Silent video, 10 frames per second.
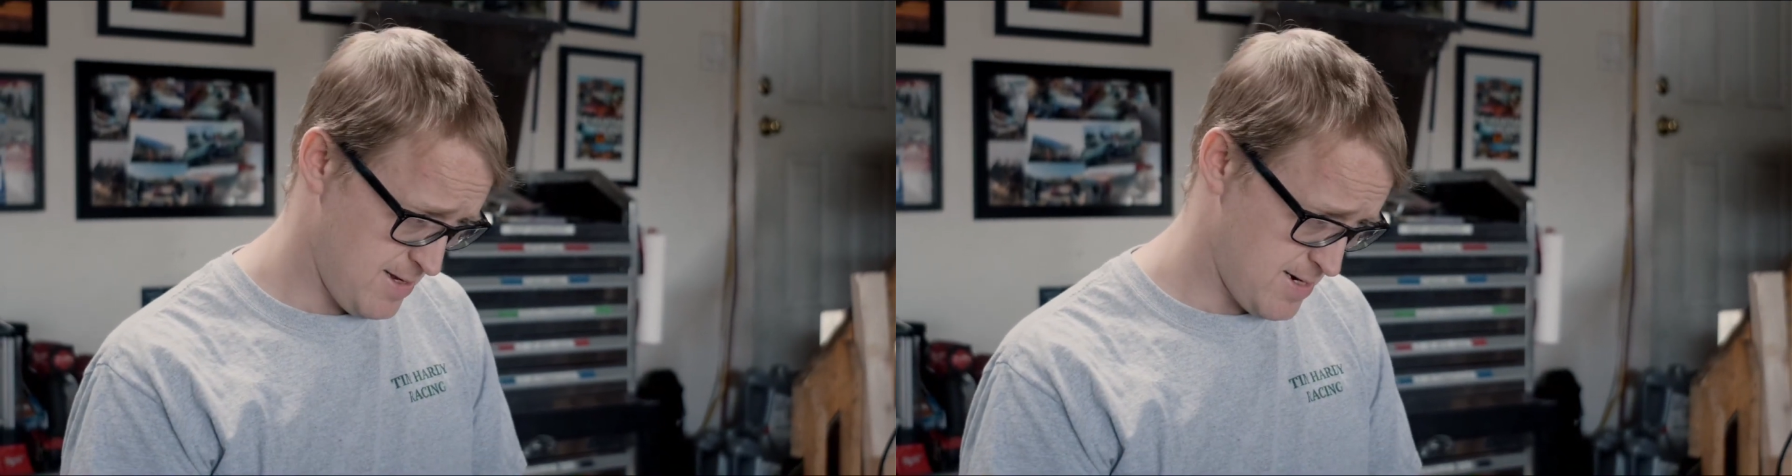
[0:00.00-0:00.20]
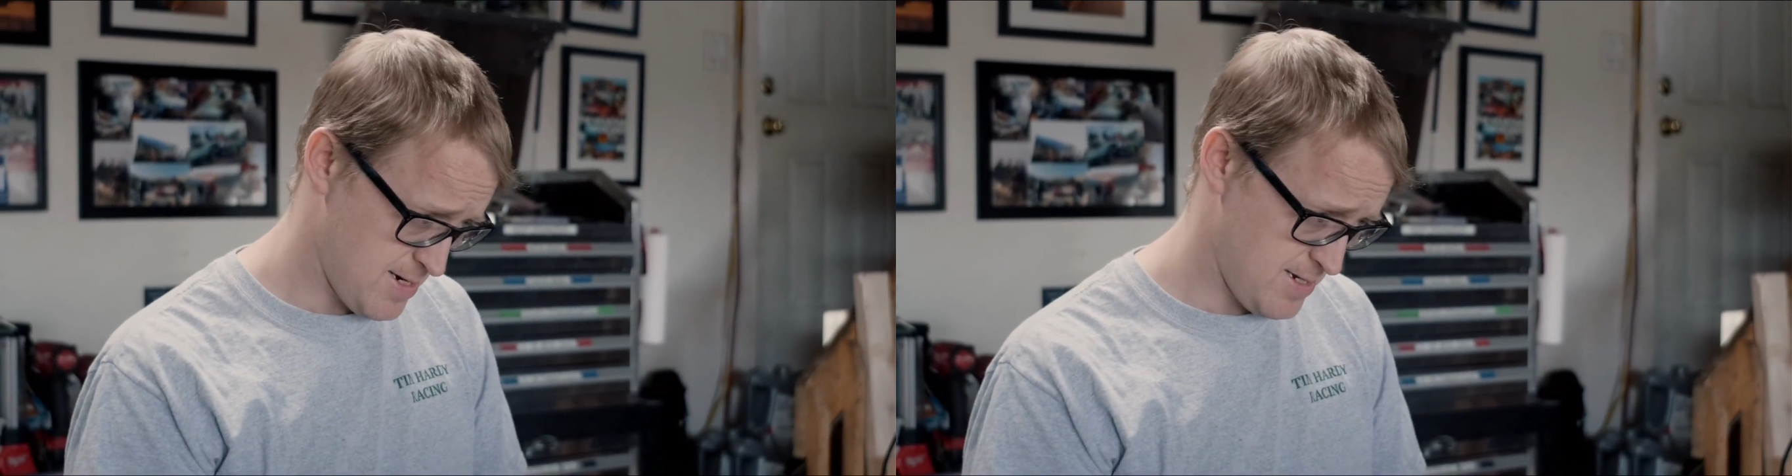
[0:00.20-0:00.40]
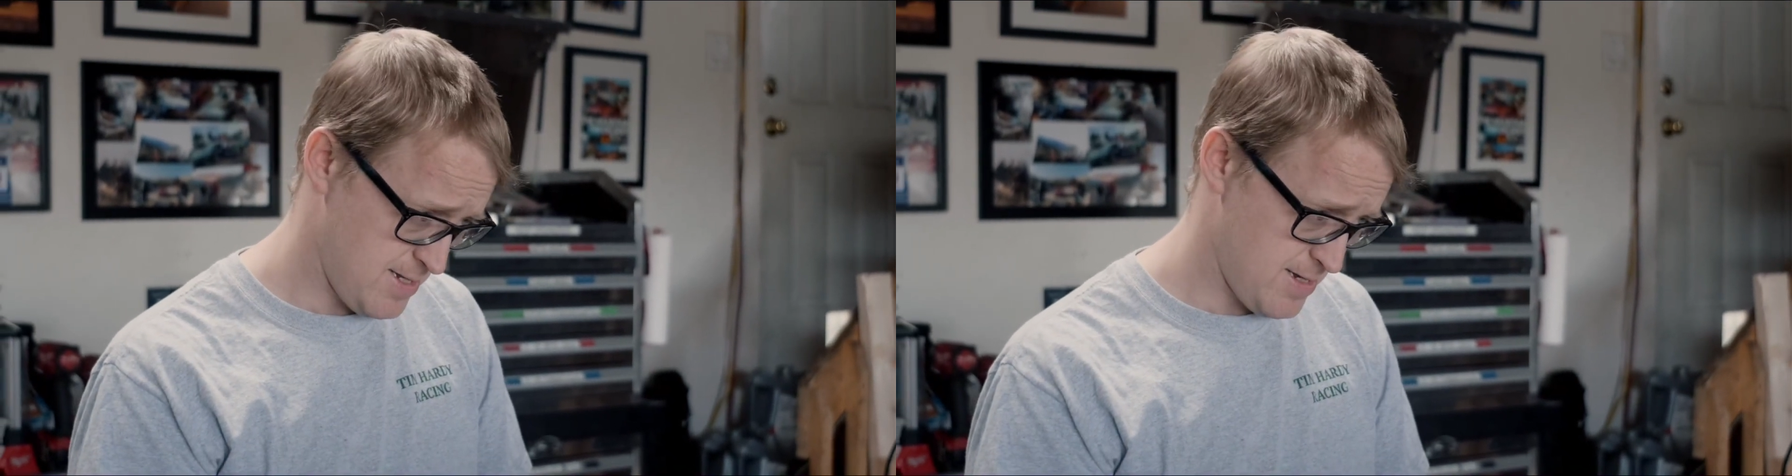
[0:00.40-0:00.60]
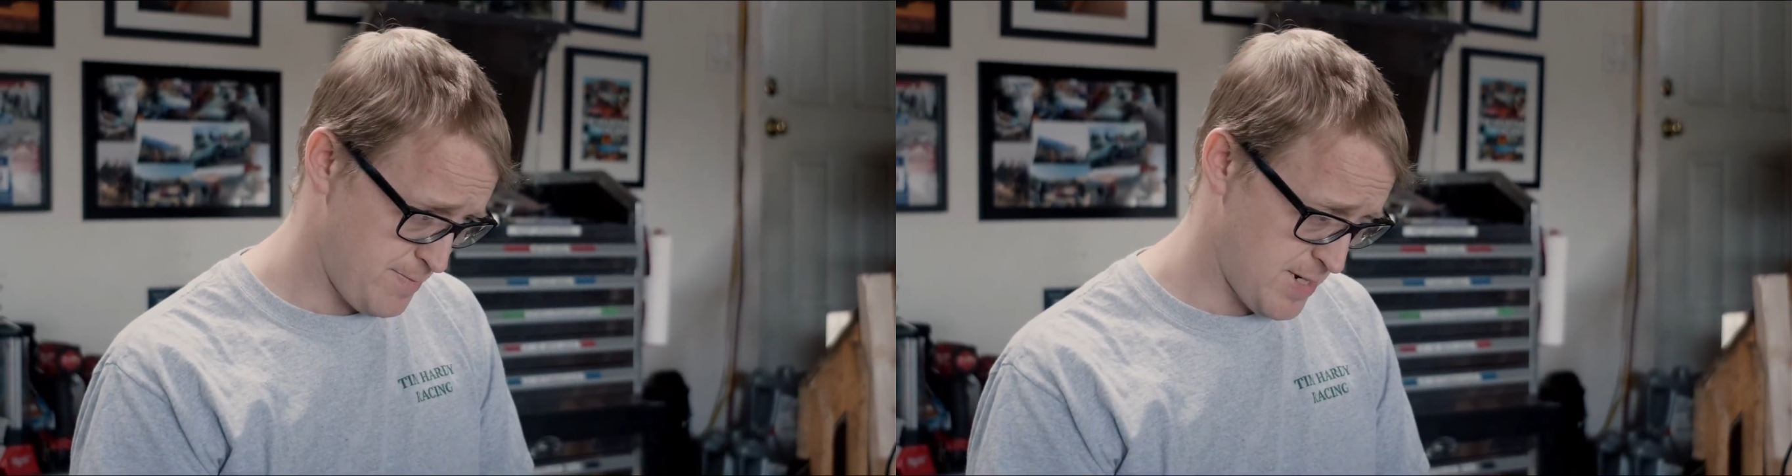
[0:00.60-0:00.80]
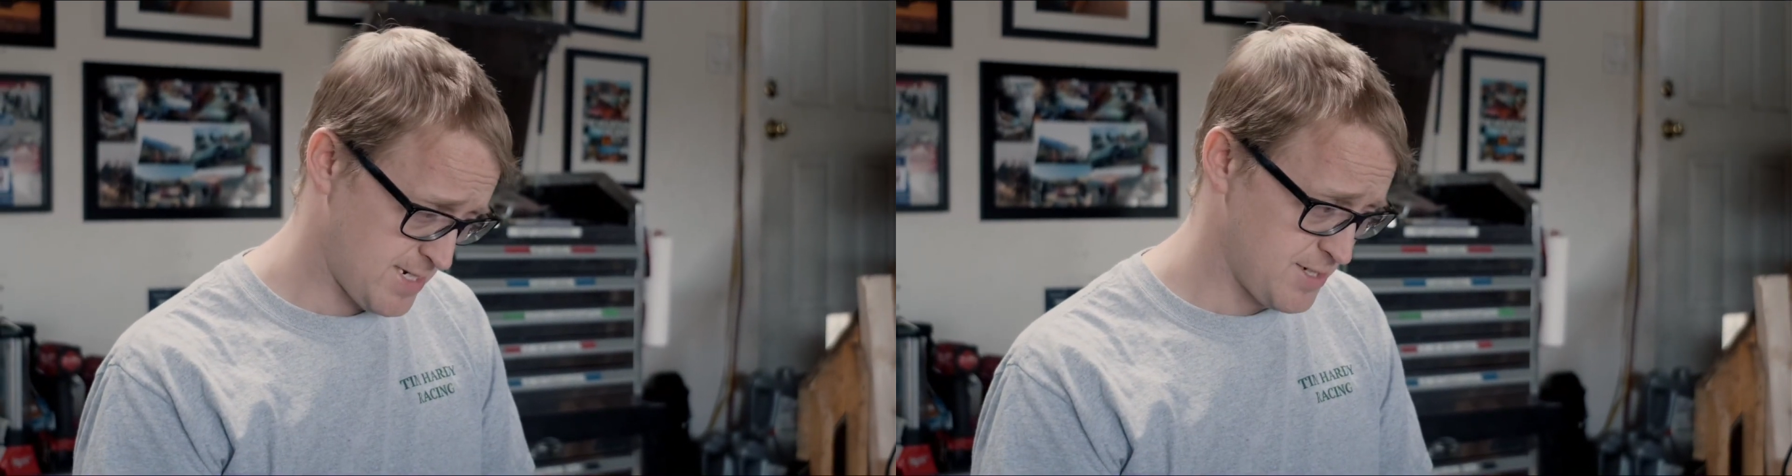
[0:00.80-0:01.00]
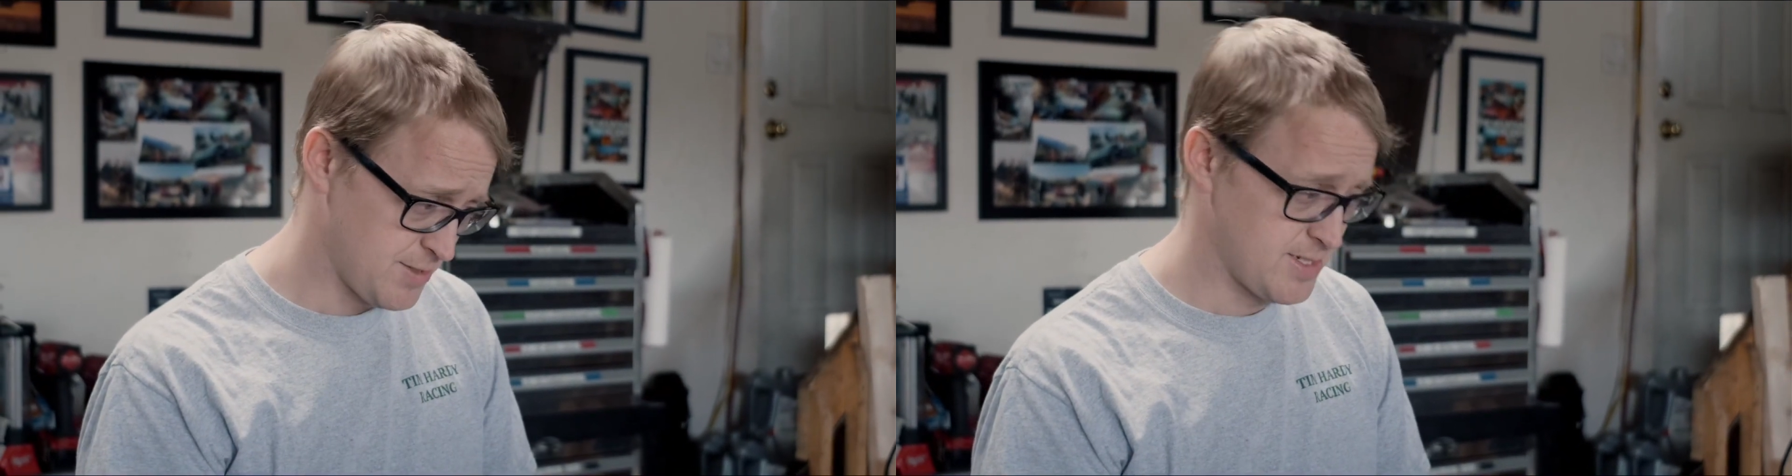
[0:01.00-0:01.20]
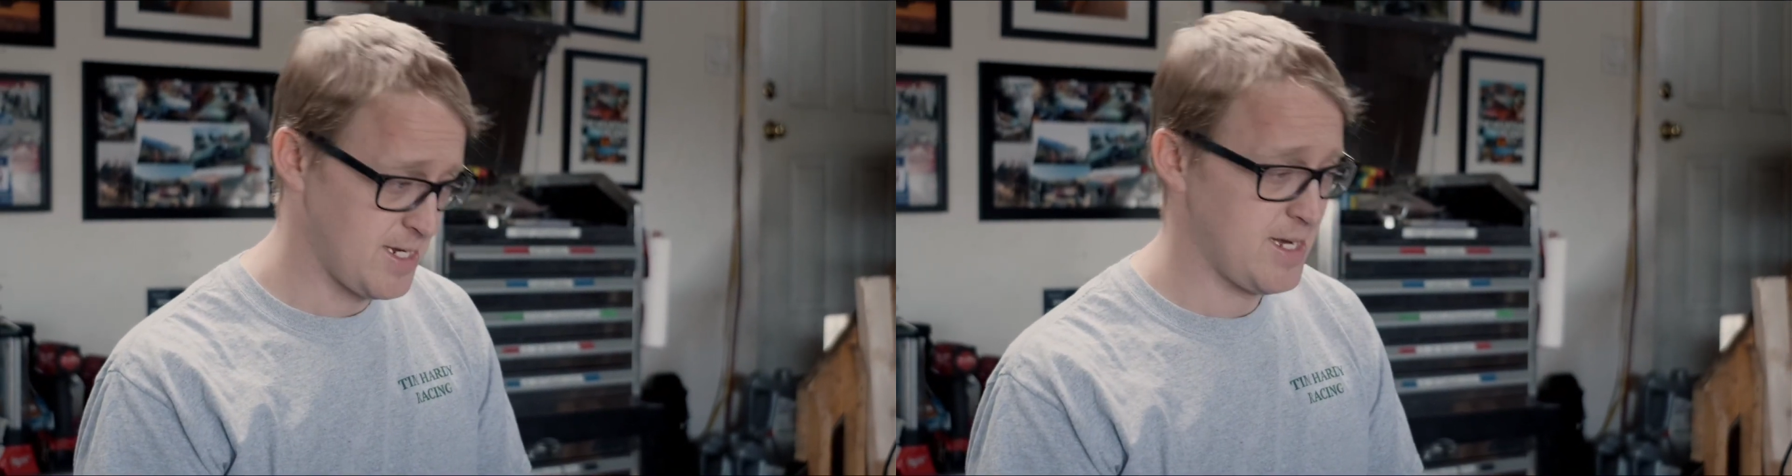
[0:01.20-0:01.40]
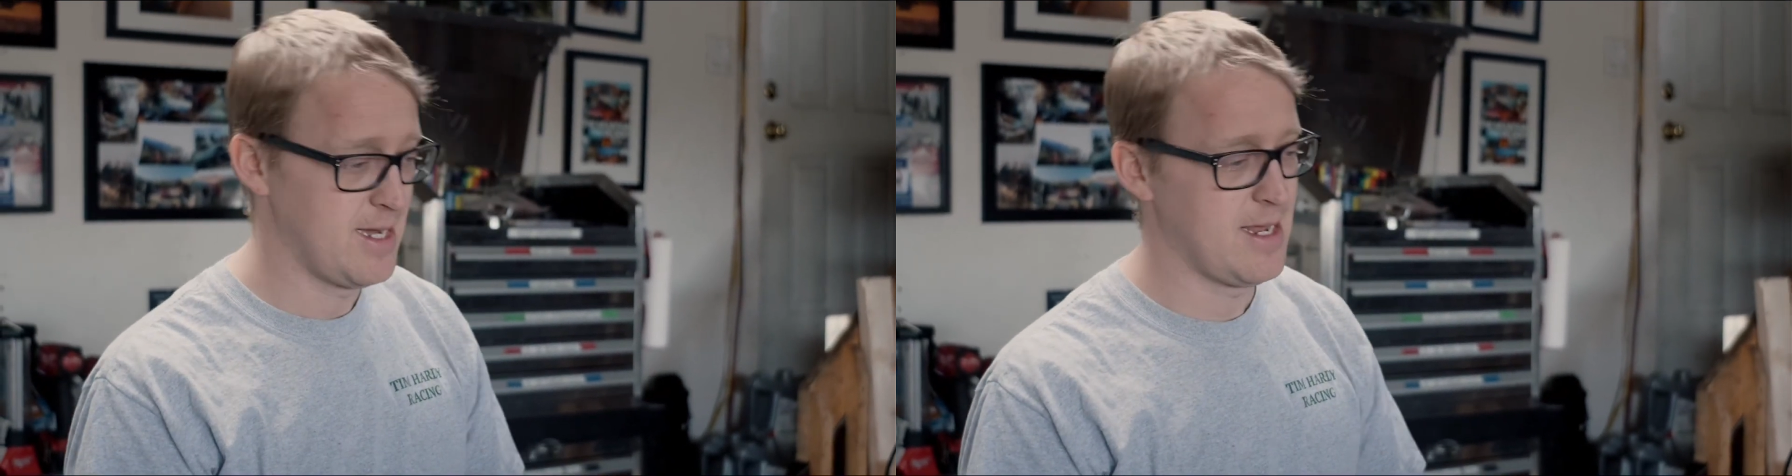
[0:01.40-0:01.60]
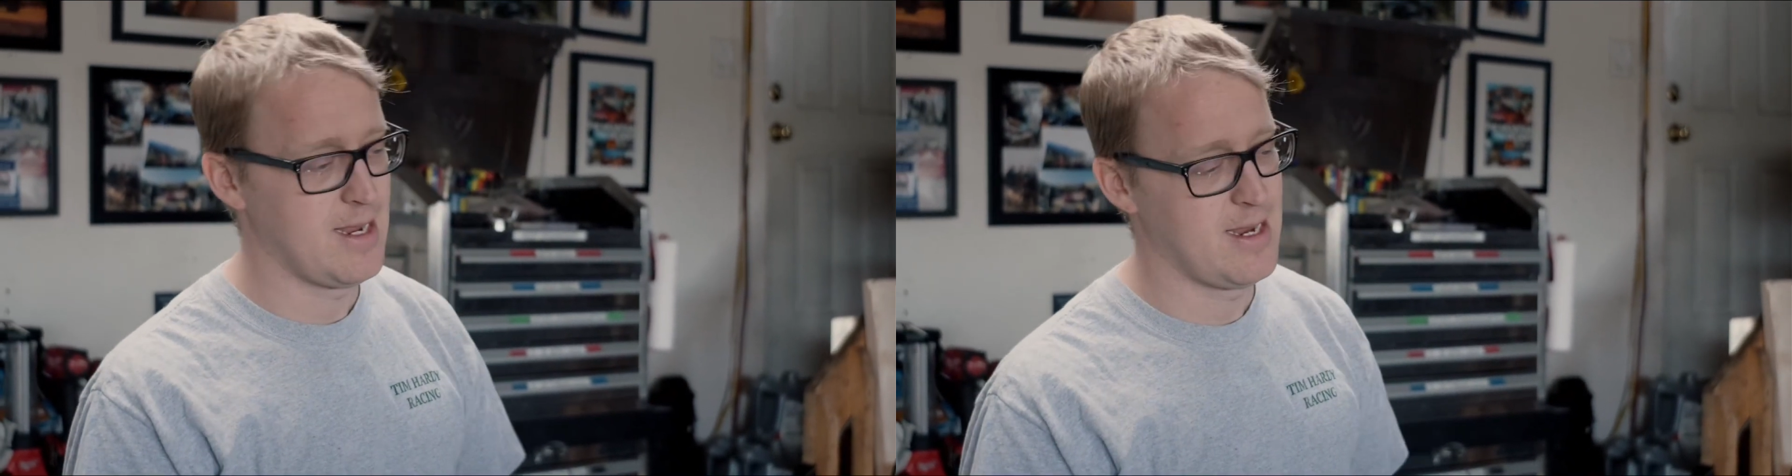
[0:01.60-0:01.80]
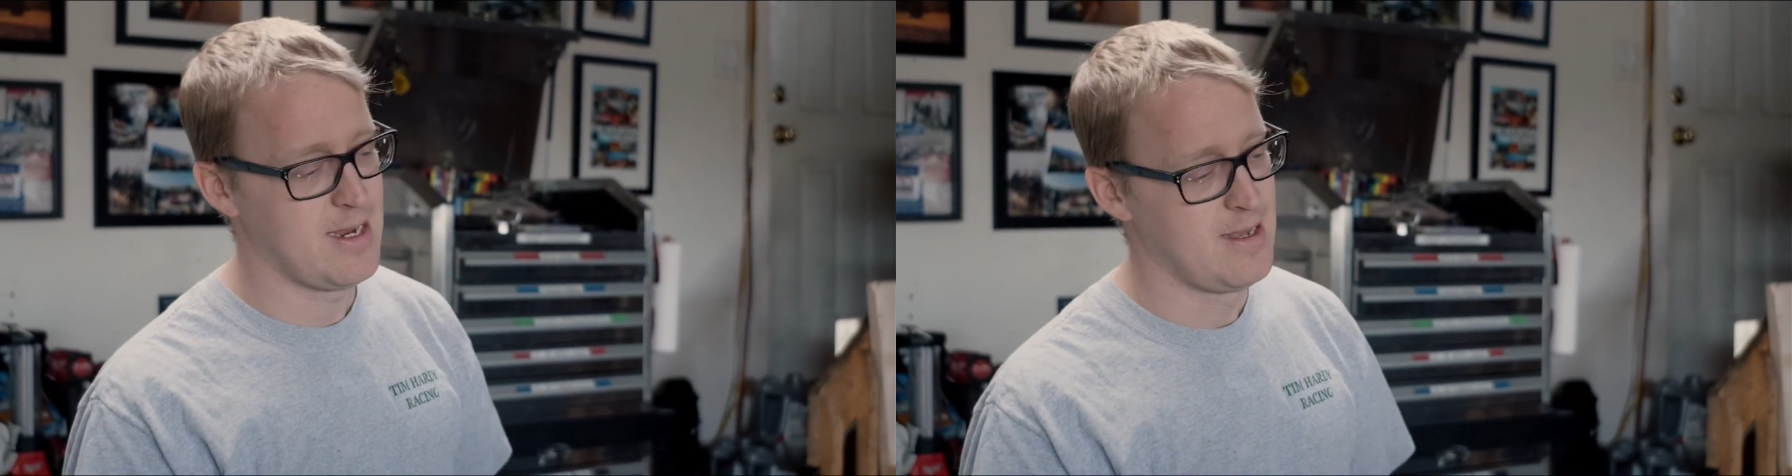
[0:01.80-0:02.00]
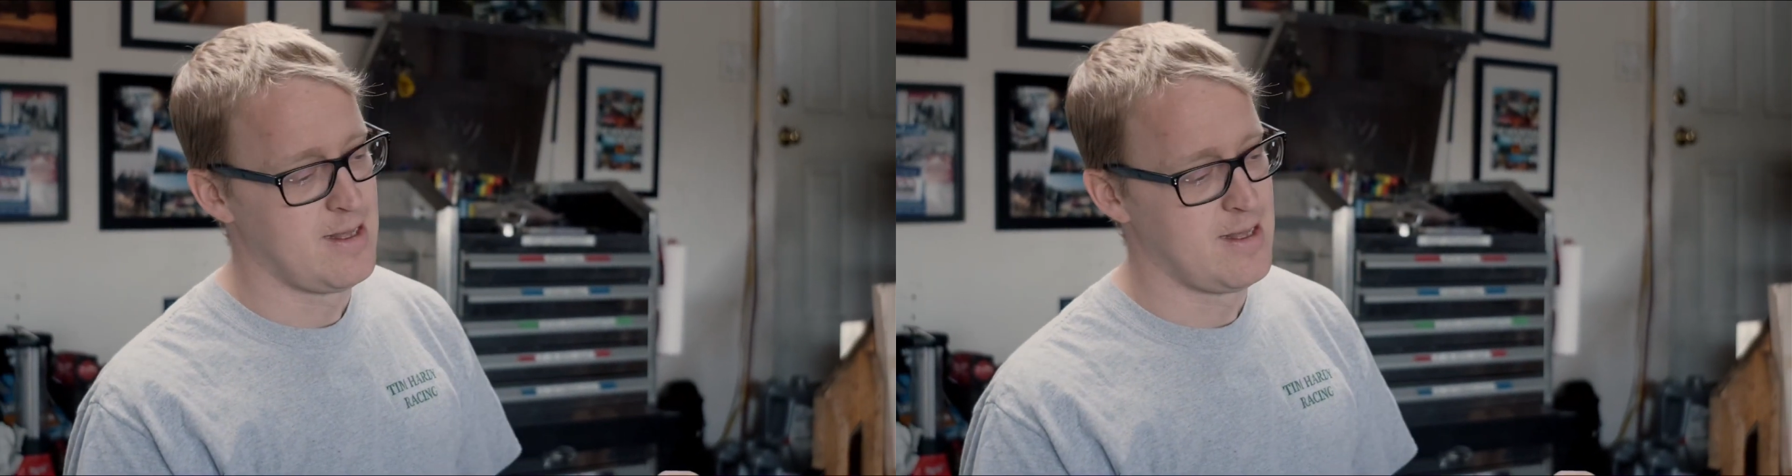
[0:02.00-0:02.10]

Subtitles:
on the passenger side a